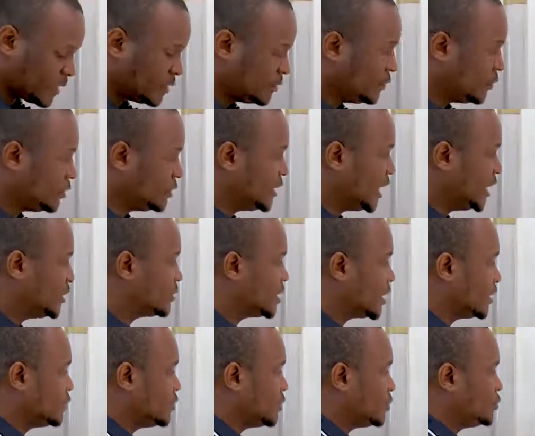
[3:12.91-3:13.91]
Not that you
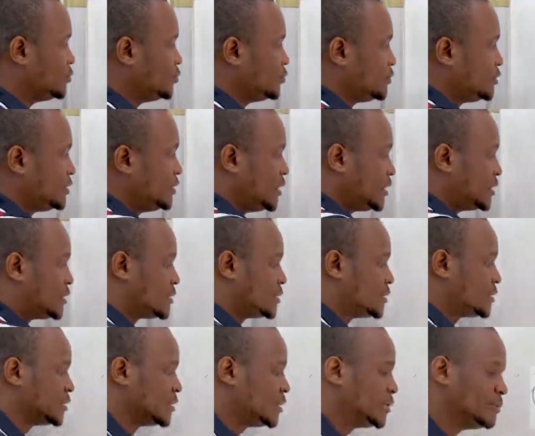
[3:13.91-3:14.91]
cannot use
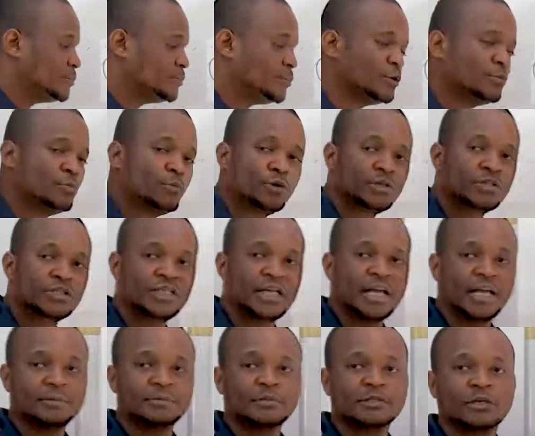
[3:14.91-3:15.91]
this, but most
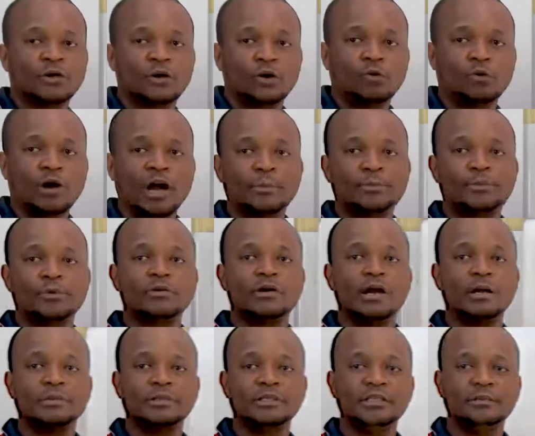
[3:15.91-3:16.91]
times while
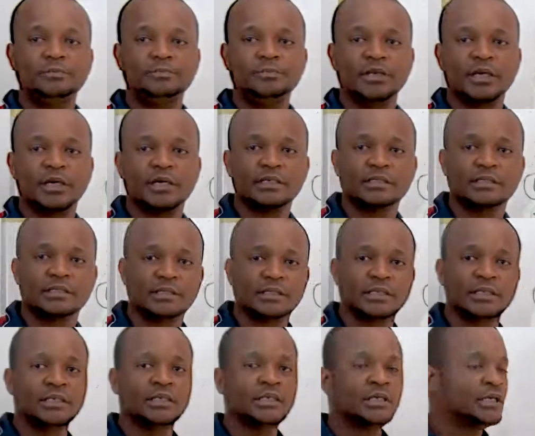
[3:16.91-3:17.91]
programming the
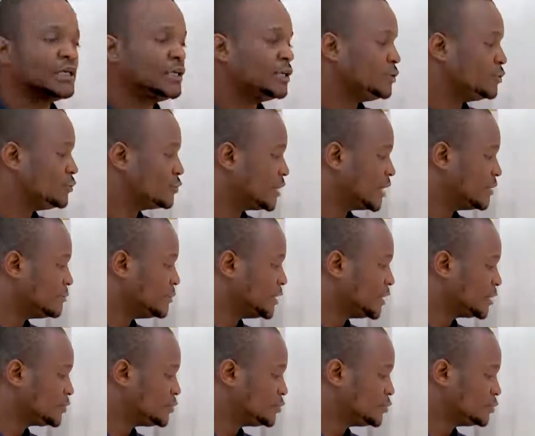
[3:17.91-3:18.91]
PLC, you can
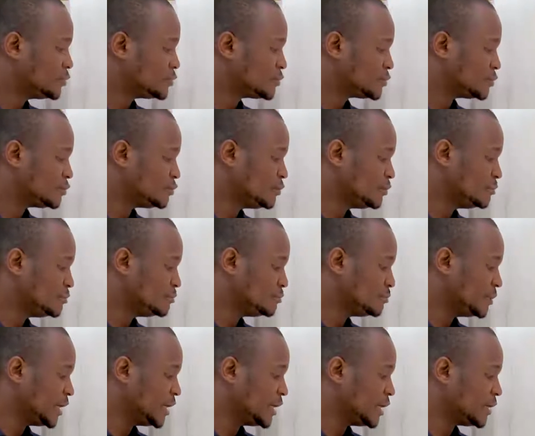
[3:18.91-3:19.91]
make use, you
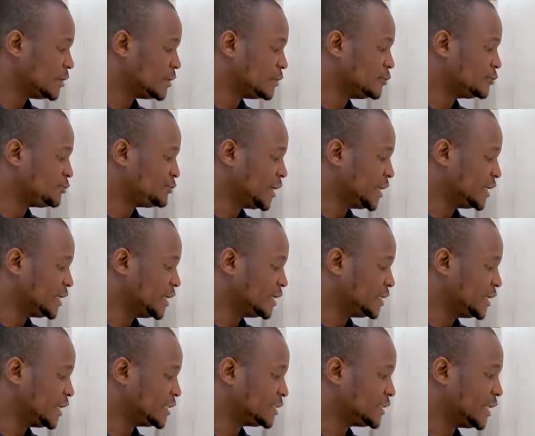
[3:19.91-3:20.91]
find out
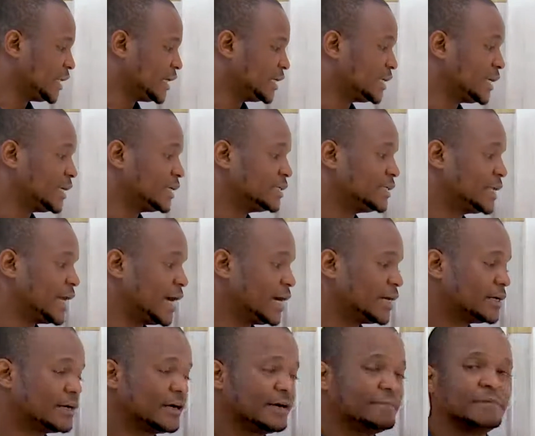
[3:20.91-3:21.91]
that the ladder
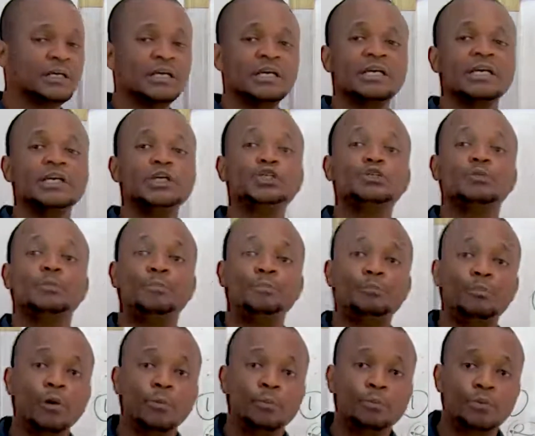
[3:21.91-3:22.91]
diagram is
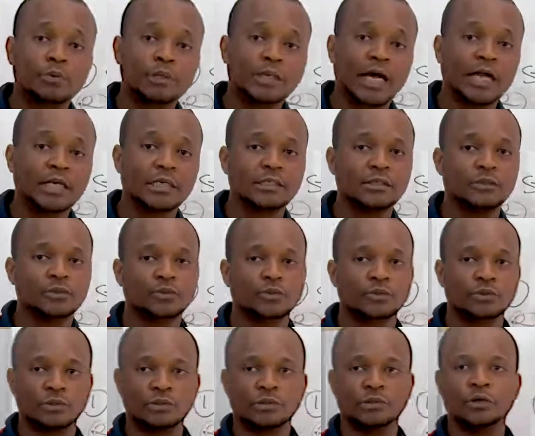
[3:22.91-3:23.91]
popularly
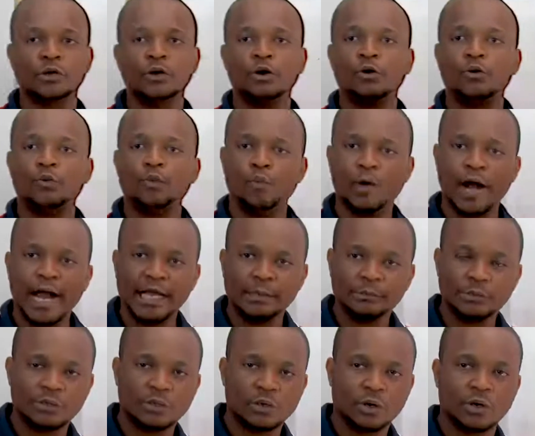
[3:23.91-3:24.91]
used. Why?
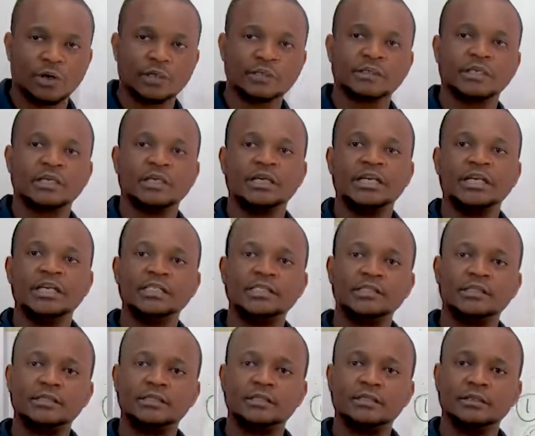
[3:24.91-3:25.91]
Because
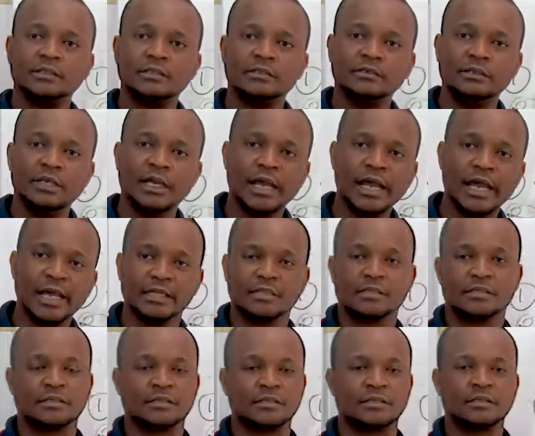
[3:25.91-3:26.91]
it
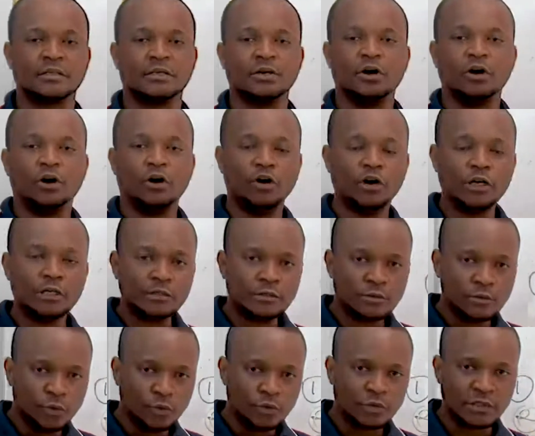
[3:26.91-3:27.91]
relates, or it
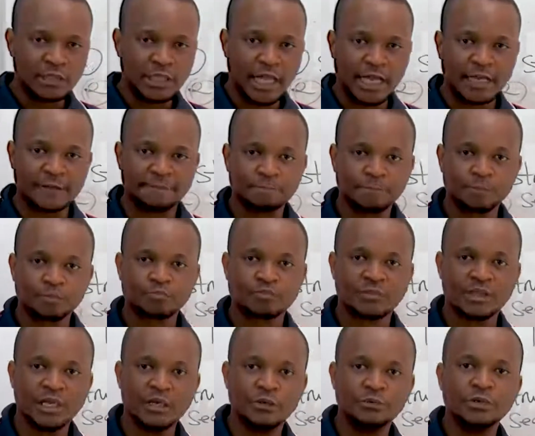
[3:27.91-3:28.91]
looks like
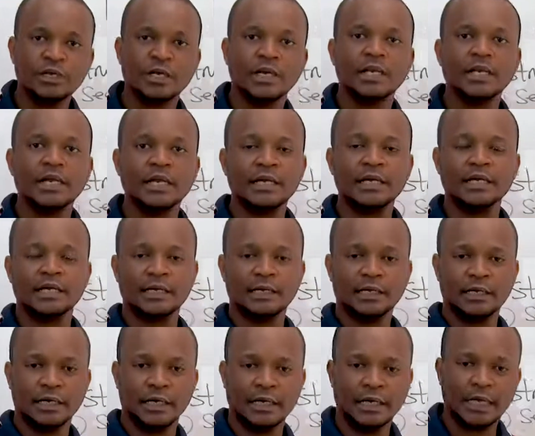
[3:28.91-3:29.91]
the relay
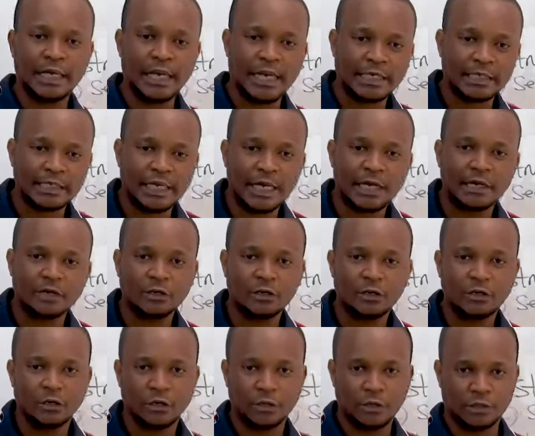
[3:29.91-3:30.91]
ladder
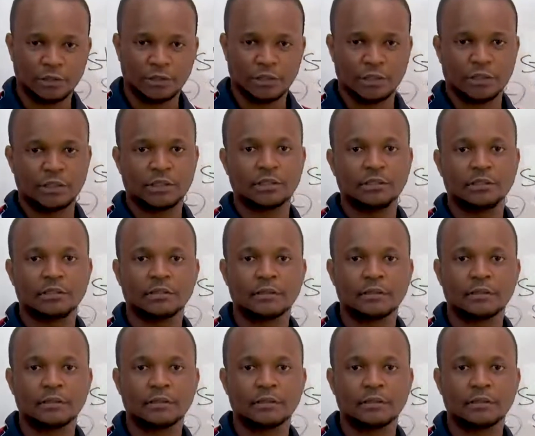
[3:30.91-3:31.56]
logic.